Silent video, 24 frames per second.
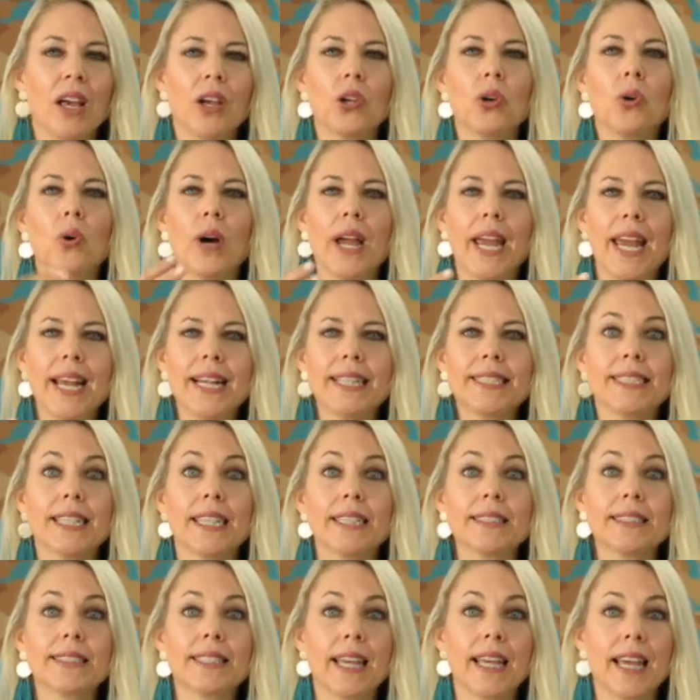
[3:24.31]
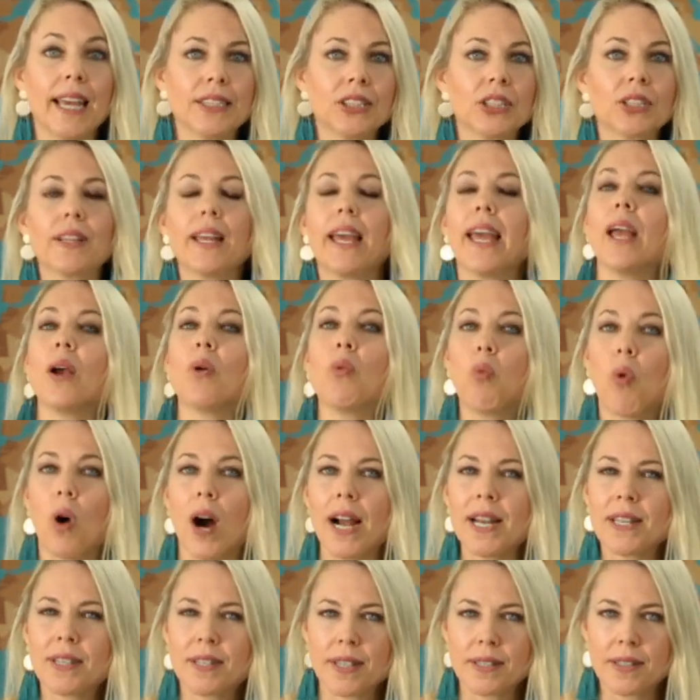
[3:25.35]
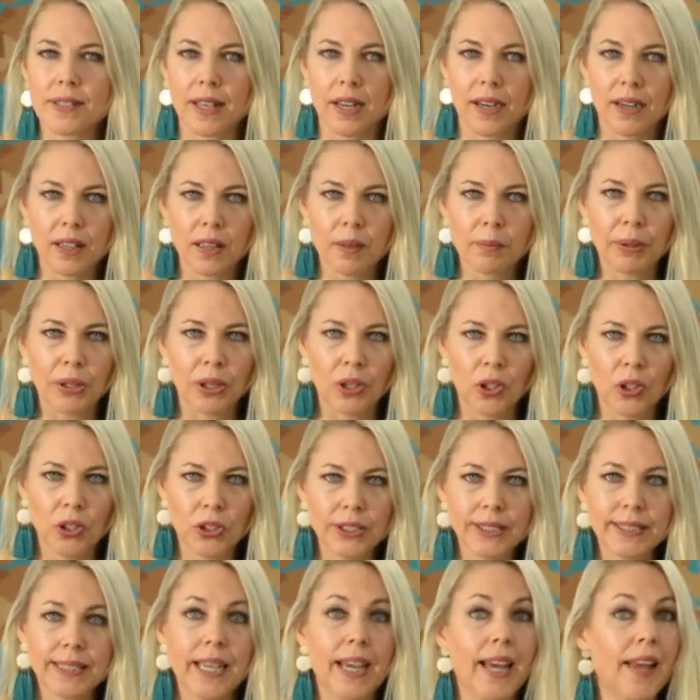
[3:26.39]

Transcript: your egg does get, the egg white does get a little bit looser,